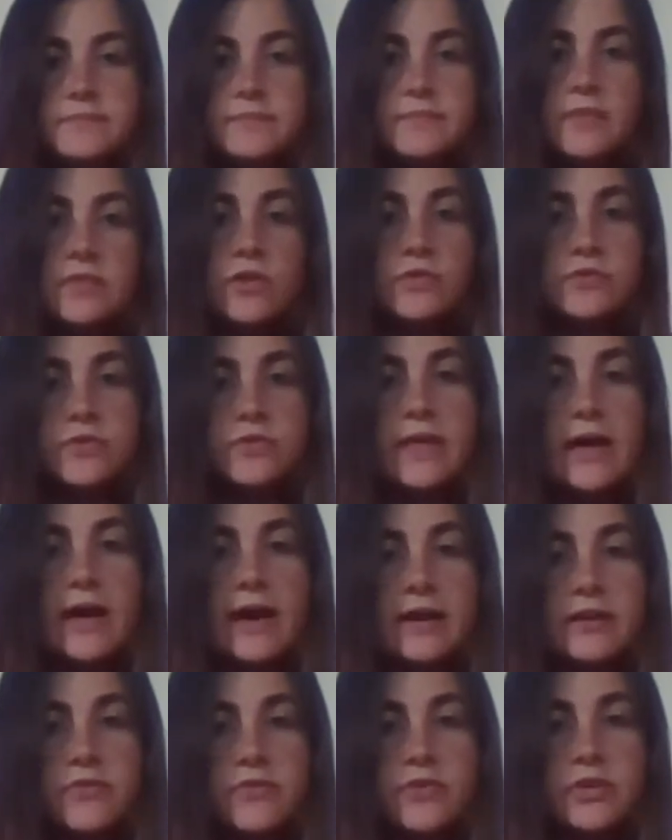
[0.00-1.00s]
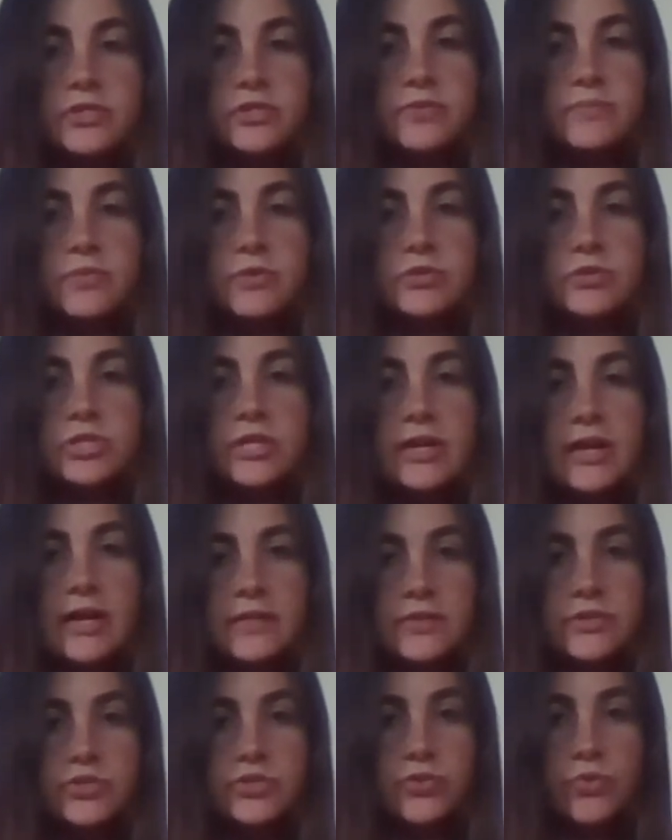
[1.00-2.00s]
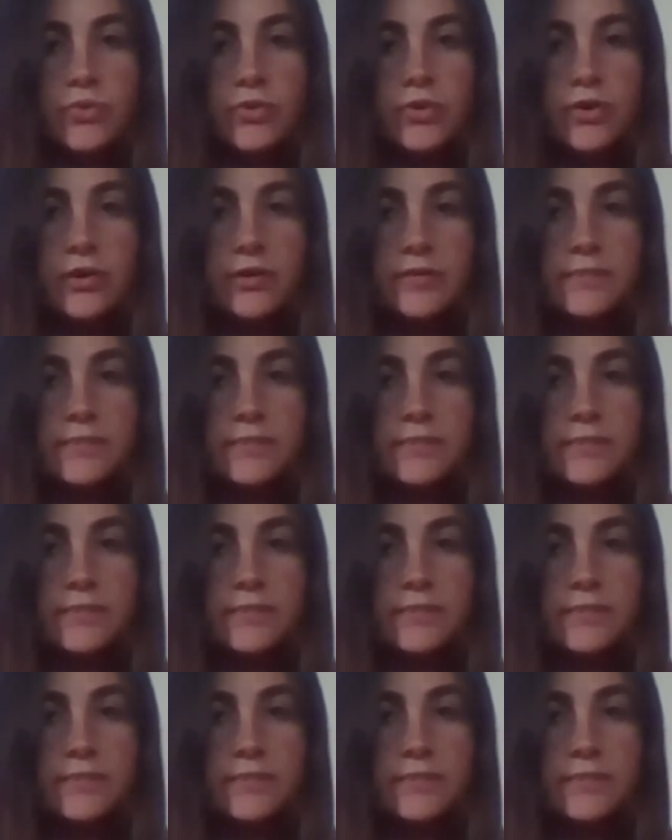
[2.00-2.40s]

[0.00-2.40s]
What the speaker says: Those are the active range of motion at the shoulder.